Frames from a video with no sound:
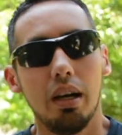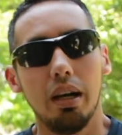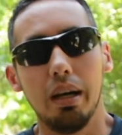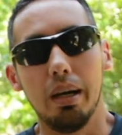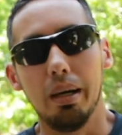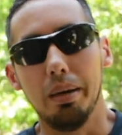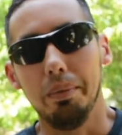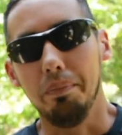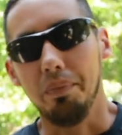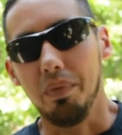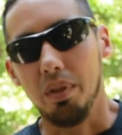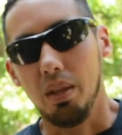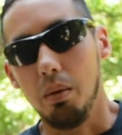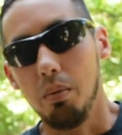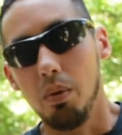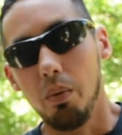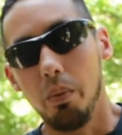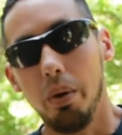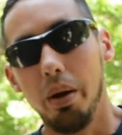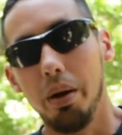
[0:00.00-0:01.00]
Um,
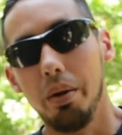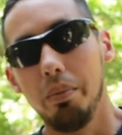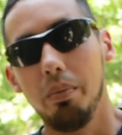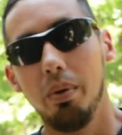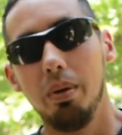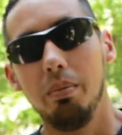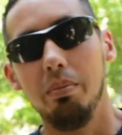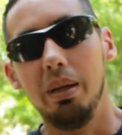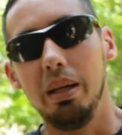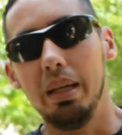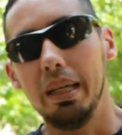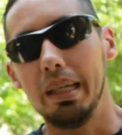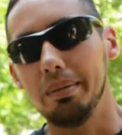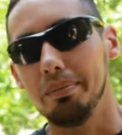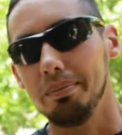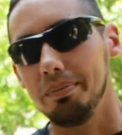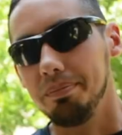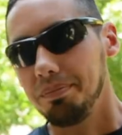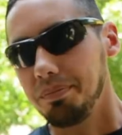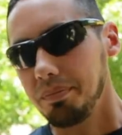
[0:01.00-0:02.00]
number one would
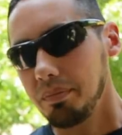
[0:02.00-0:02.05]
be